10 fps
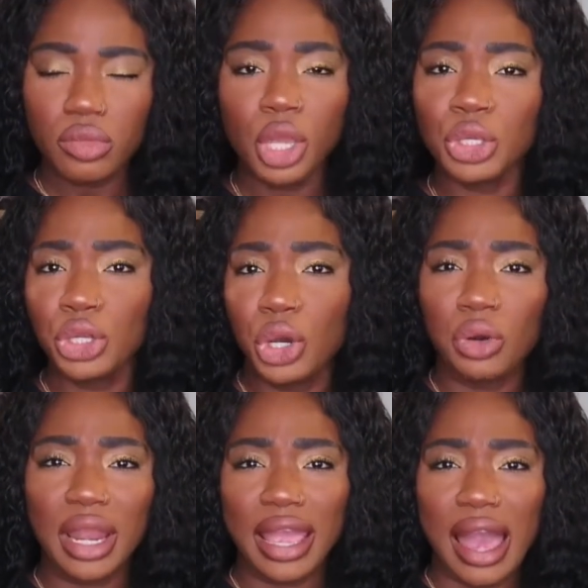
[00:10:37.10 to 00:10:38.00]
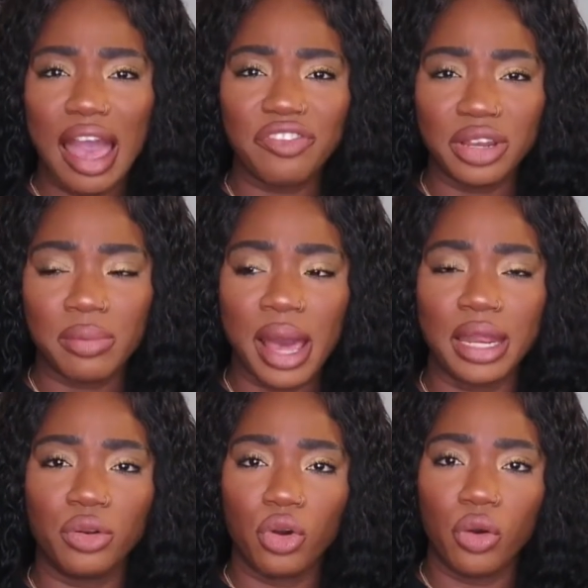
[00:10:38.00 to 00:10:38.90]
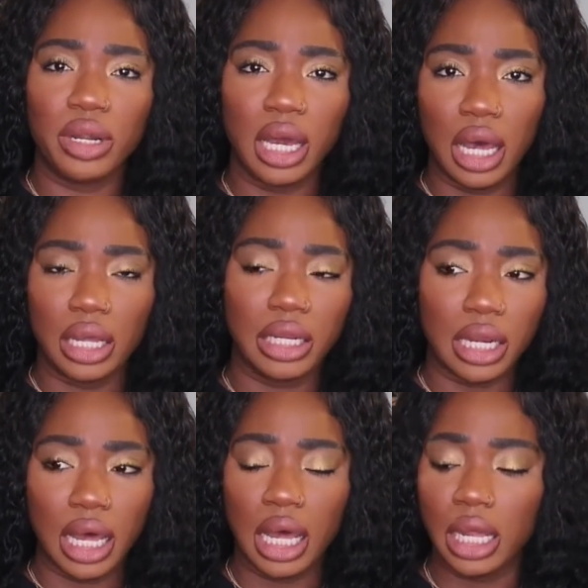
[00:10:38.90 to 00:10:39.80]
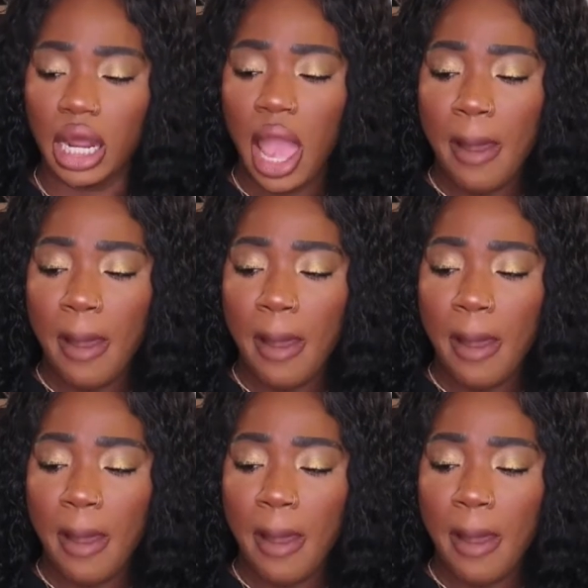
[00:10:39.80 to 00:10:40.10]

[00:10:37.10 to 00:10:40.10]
you know, like how I feel about it going on and on.